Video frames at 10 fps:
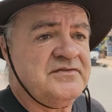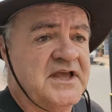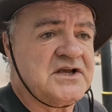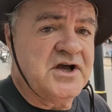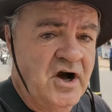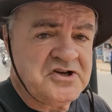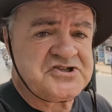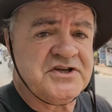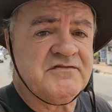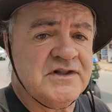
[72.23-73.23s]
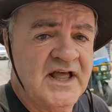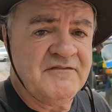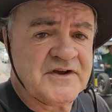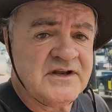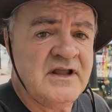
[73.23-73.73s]
The cost of
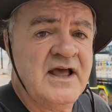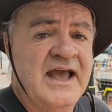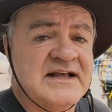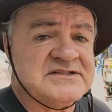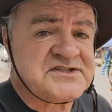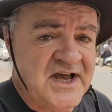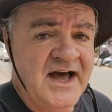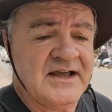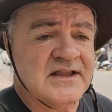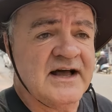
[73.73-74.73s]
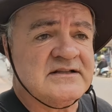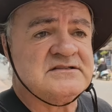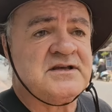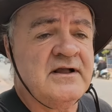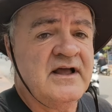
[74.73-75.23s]
living in
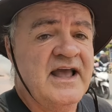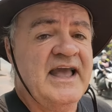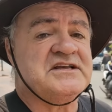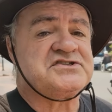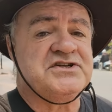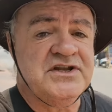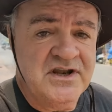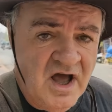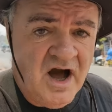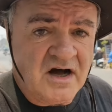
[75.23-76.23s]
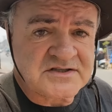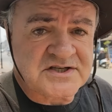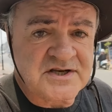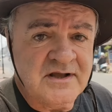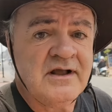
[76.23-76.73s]
Thailand is
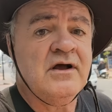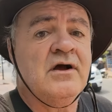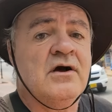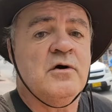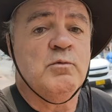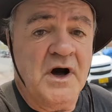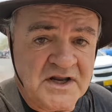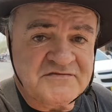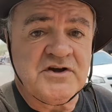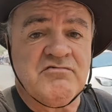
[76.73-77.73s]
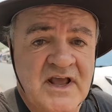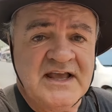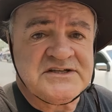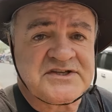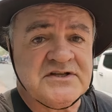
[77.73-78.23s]
not one of the
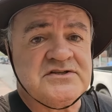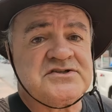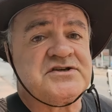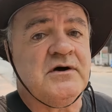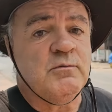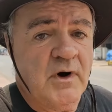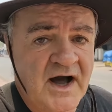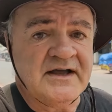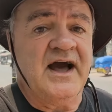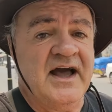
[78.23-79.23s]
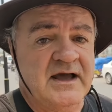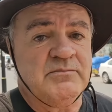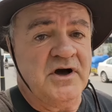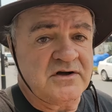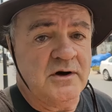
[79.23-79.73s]
reasons why I
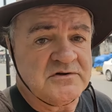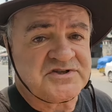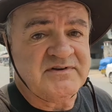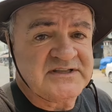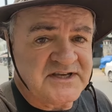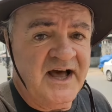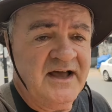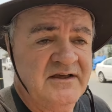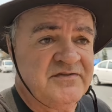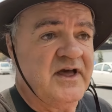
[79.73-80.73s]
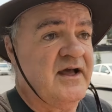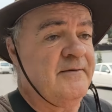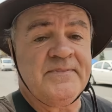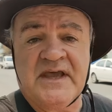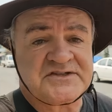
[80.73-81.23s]
am not going to retire there.
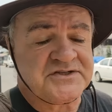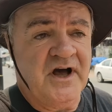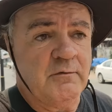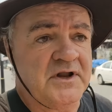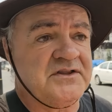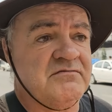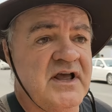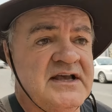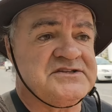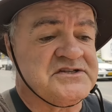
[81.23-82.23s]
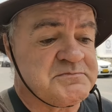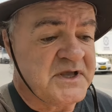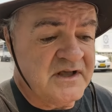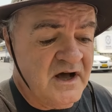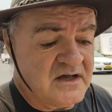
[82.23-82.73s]
It's not one of the reasons,
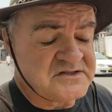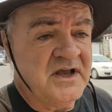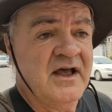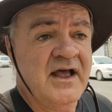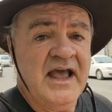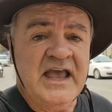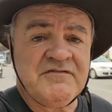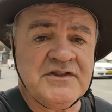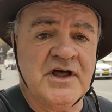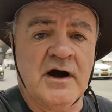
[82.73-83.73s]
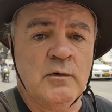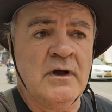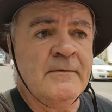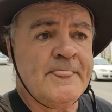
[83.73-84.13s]
because even though